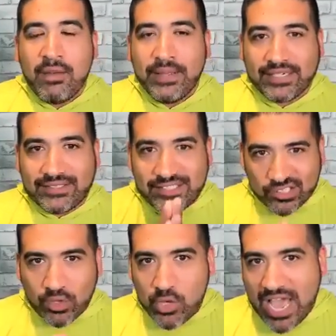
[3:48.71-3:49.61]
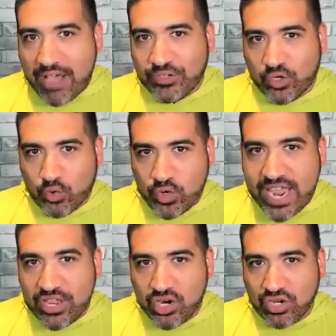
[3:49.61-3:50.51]
because this is what you have to
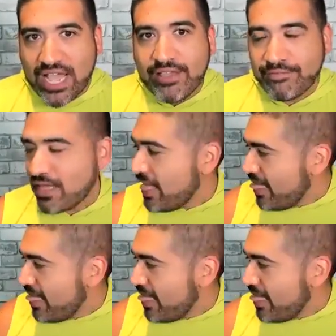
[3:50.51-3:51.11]
create in your life.